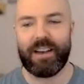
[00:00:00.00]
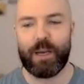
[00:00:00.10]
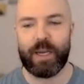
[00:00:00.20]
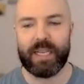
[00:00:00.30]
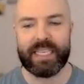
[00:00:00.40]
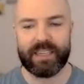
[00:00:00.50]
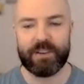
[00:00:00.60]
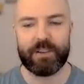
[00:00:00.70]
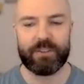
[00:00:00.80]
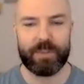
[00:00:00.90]
It can
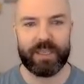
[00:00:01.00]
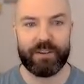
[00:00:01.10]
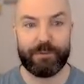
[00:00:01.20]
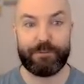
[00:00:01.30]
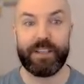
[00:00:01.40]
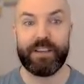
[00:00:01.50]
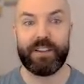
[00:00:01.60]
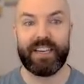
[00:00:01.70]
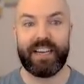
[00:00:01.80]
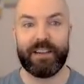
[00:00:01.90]
also be the fear
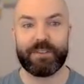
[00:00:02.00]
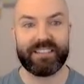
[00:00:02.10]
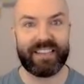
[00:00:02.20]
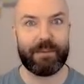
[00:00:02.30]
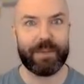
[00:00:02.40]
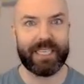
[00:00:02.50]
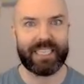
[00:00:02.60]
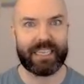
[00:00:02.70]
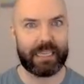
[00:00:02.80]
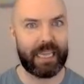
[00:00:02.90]
that I've
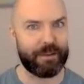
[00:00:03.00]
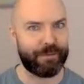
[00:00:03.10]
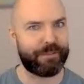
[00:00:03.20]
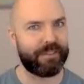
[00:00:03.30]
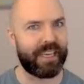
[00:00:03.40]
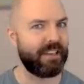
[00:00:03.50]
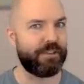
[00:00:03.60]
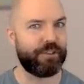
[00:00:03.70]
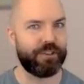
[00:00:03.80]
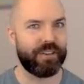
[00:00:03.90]
contaminated life and it
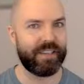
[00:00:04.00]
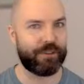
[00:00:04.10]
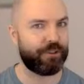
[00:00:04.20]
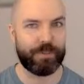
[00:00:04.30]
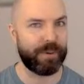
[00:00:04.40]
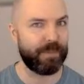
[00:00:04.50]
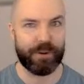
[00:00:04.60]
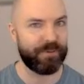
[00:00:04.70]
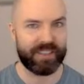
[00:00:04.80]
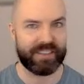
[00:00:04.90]
should be
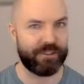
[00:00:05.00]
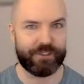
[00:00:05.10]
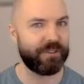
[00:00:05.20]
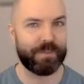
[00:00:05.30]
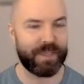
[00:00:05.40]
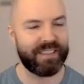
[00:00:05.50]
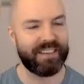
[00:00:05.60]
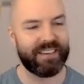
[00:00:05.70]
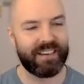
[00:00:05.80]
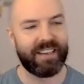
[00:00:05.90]
perfect. It shouldn't be
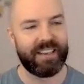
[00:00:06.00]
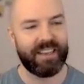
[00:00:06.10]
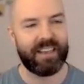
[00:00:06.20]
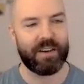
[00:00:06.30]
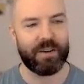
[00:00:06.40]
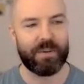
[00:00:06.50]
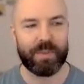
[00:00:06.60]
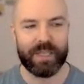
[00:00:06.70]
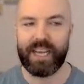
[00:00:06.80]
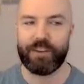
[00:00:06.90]
here. But
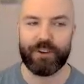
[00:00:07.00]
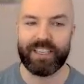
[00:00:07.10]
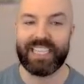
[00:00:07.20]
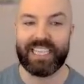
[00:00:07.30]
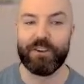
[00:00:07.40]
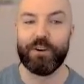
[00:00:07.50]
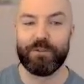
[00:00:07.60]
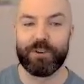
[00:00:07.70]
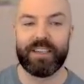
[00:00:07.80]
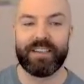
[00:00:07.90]
yeah, trying to get
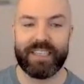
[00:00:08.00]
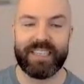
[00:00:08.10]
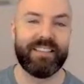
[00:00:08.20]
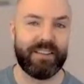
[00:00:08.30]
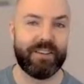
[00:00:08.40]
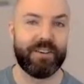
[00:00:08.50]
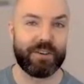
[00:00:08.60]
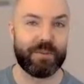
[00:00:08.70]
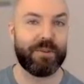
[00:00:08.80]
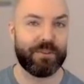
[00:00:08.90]
over it is the
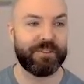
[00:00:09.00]
compulsion.